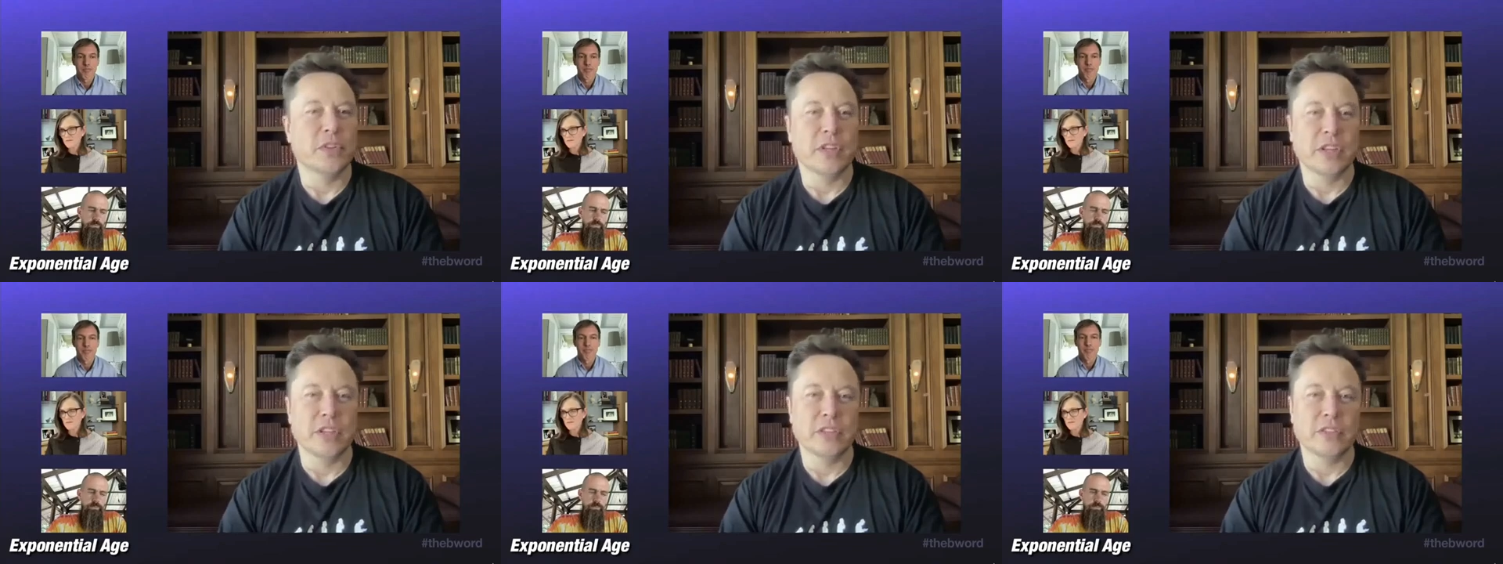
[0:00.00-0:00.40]
should do
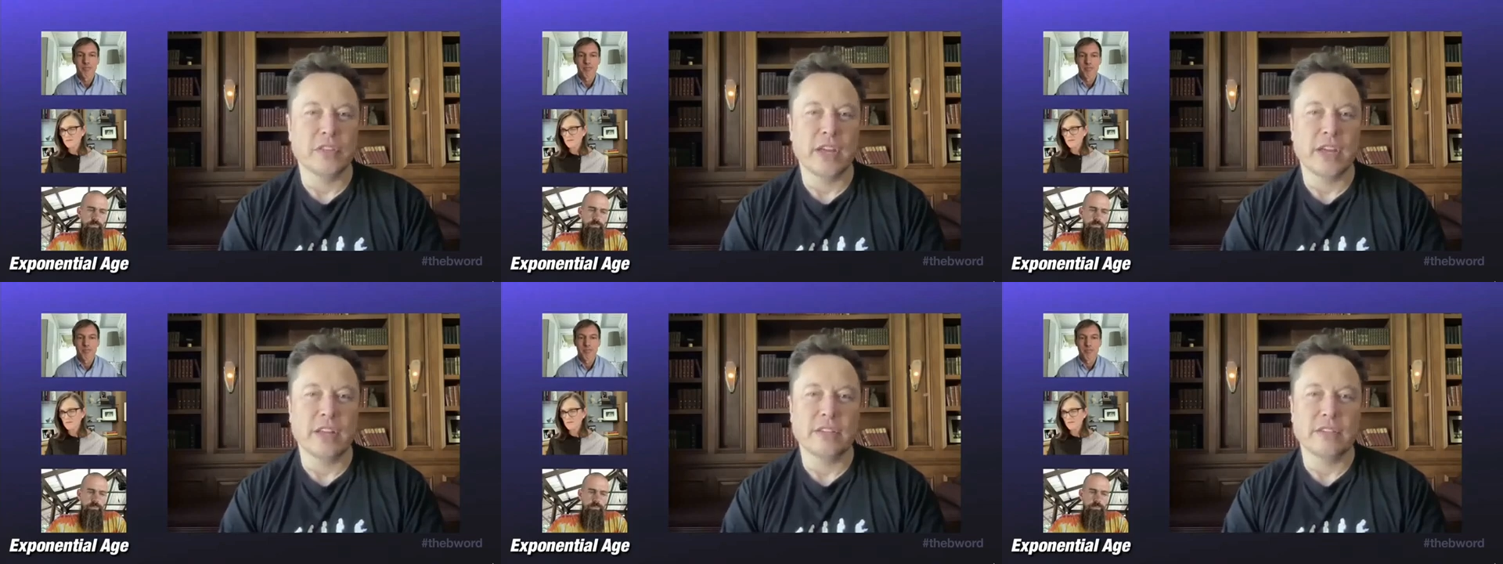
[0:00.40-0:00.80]
things
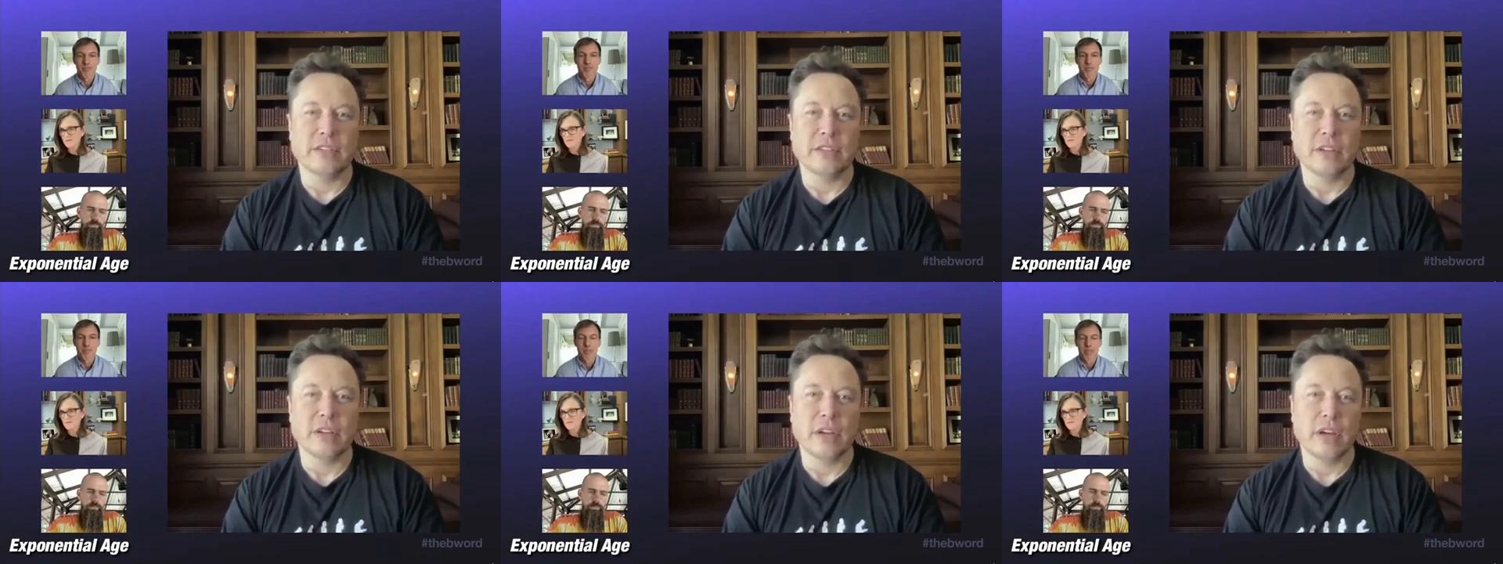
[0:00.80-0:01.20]

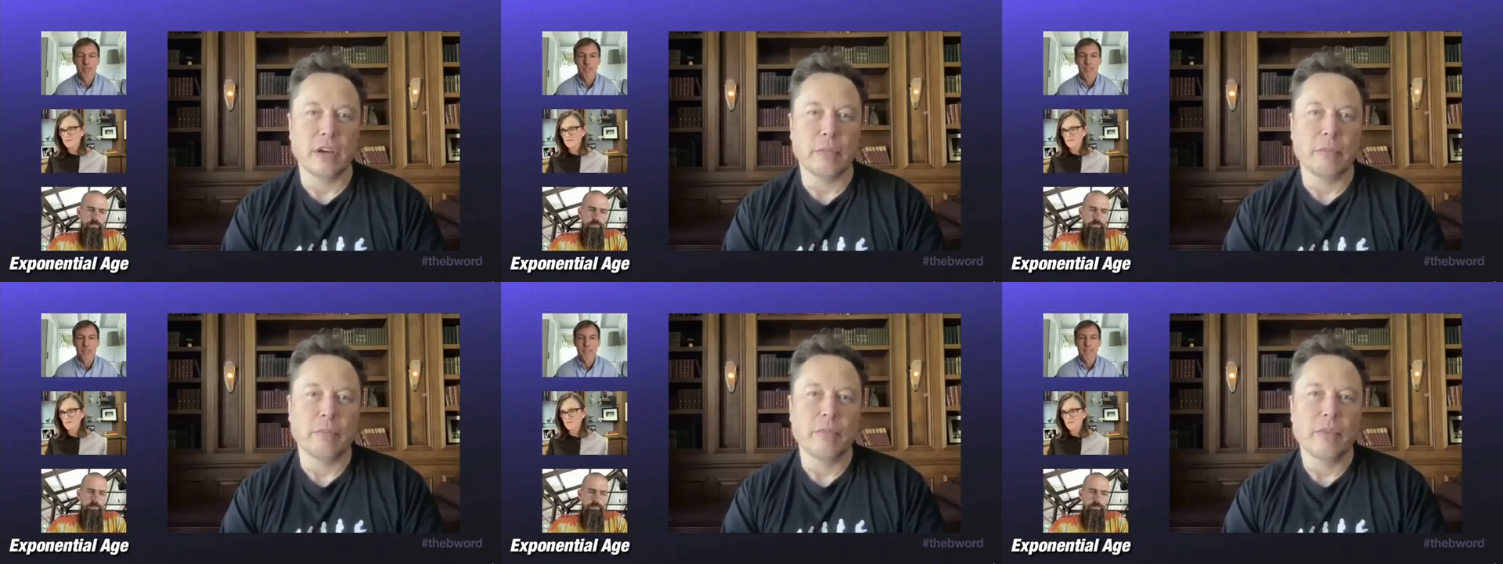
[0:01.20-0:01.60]
that
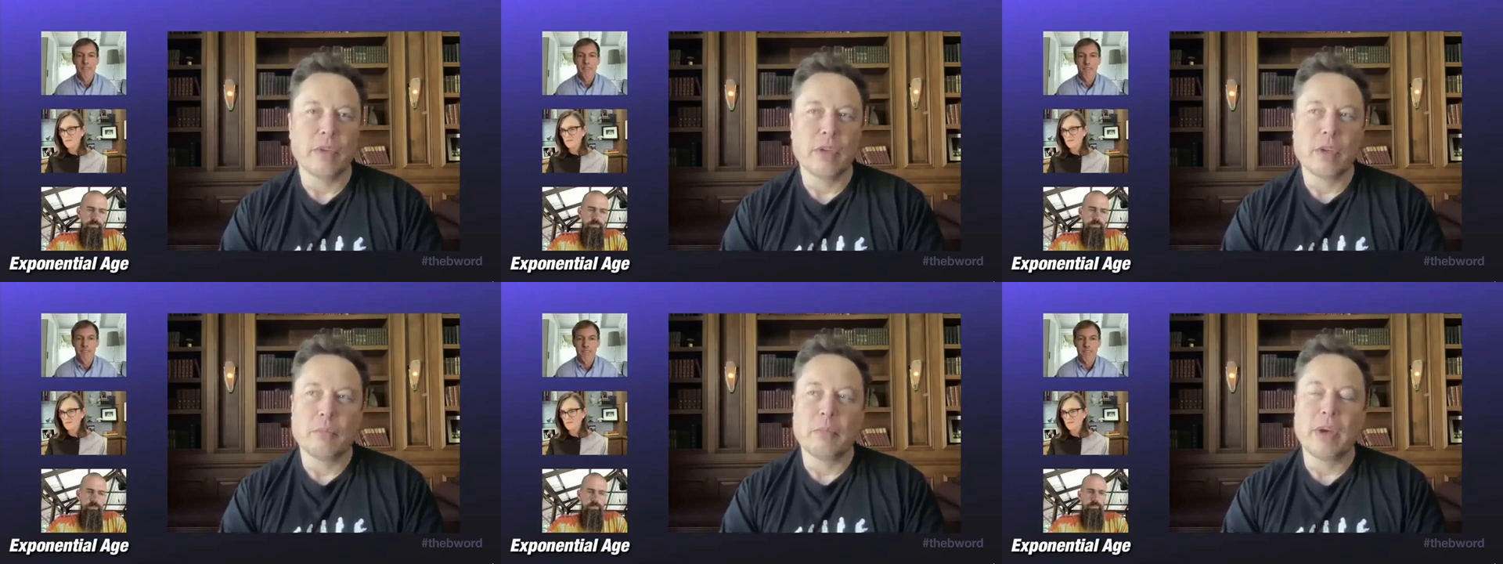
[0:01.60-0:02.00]

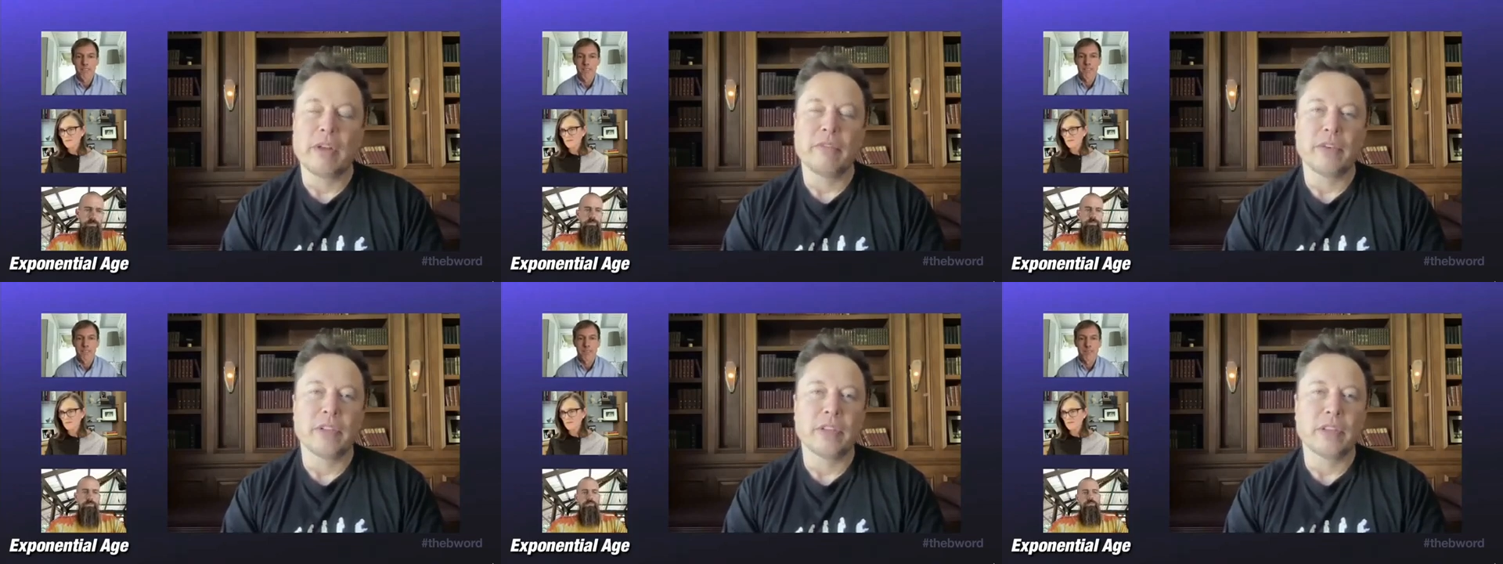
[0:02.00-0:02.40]

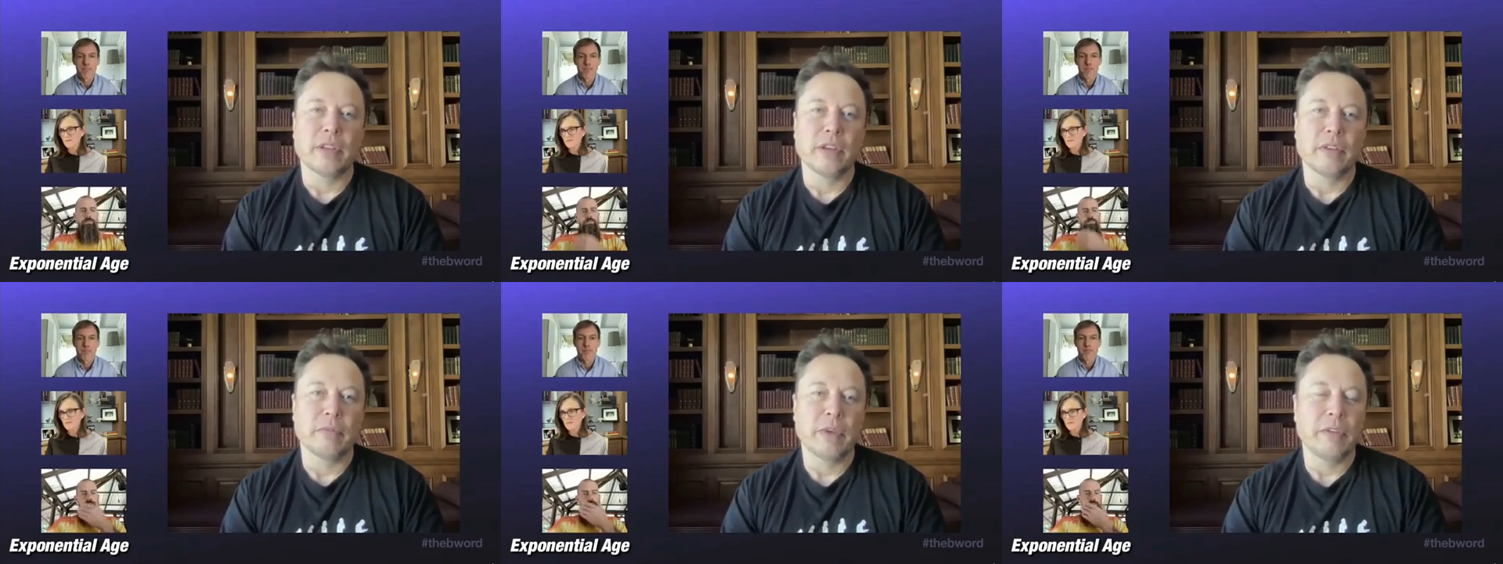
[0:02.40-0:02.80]
benefit
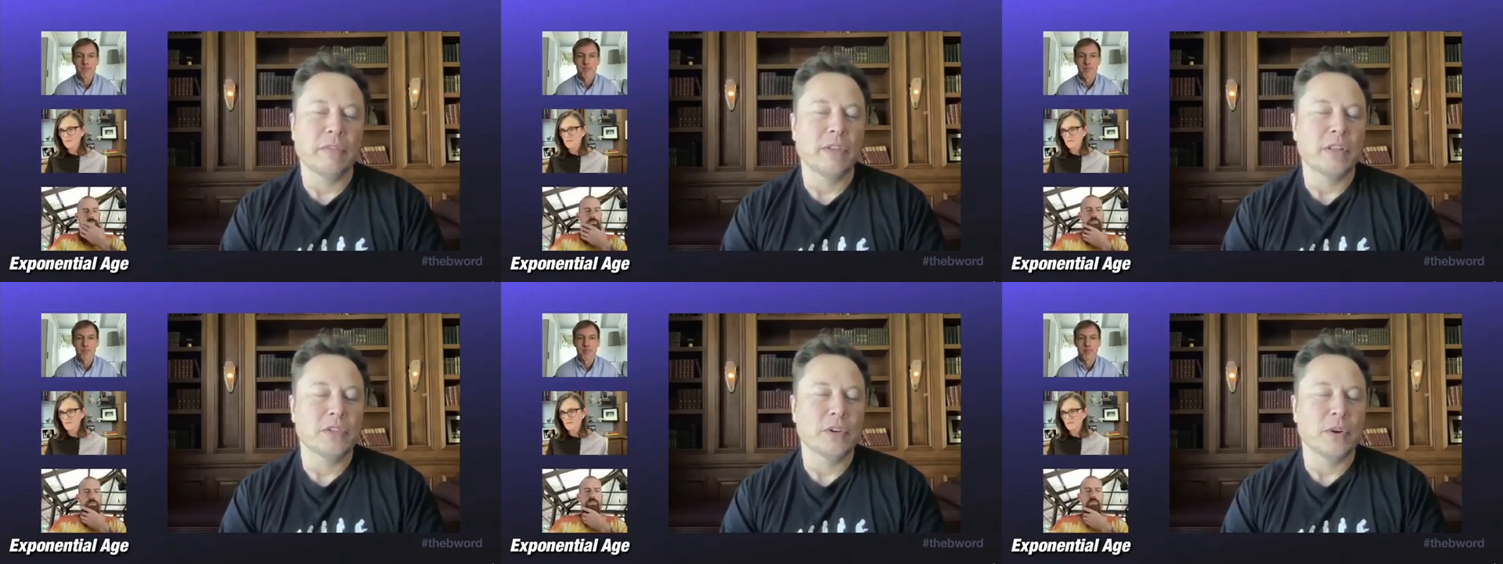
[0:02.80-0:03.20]
the
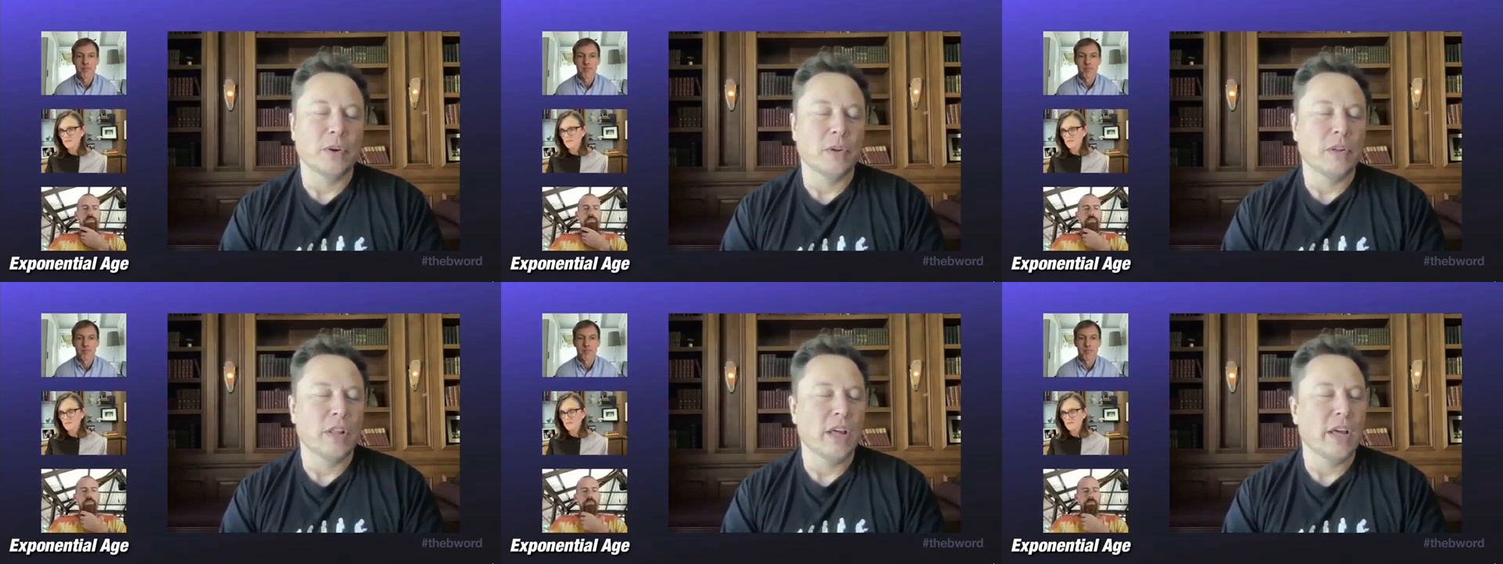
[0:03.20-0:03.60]
people as a
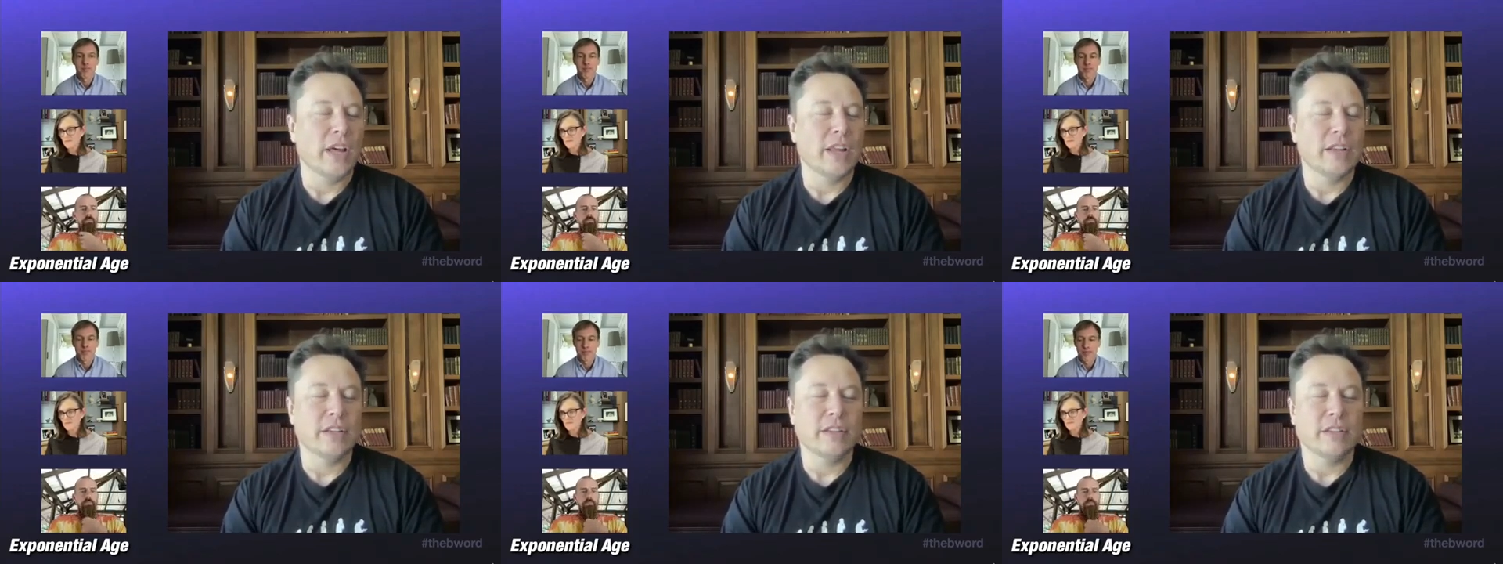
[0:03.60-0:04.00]
whole
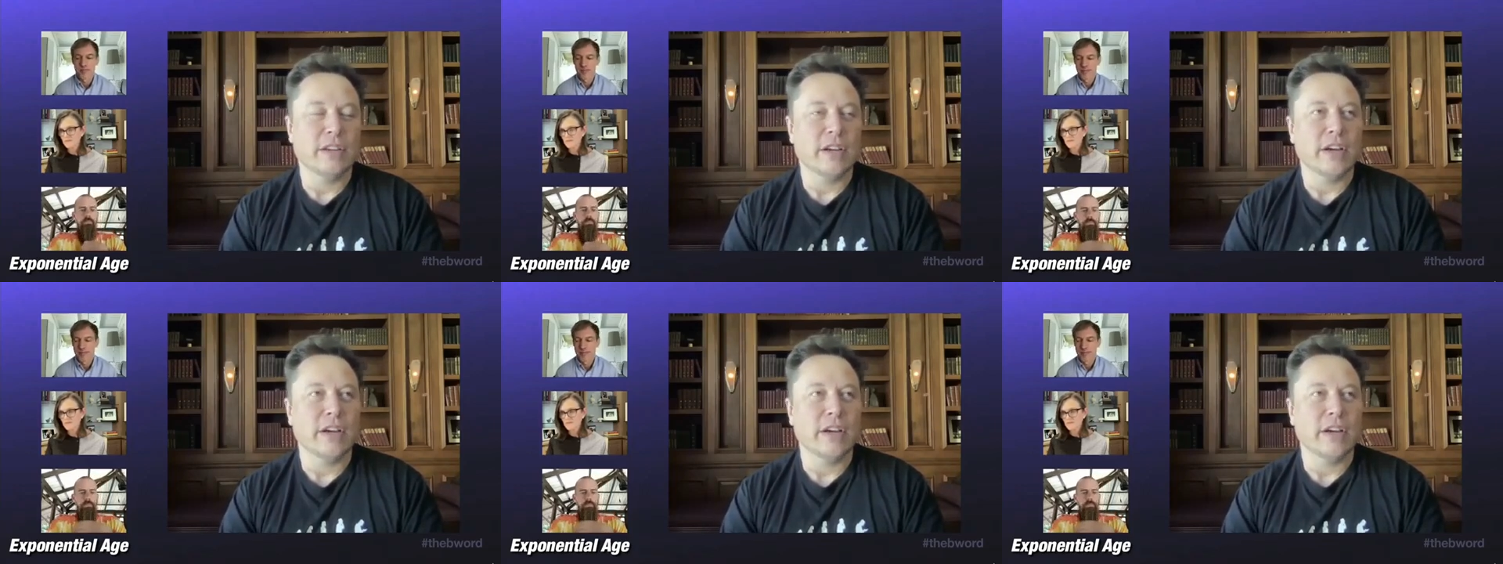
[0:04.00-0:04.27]
and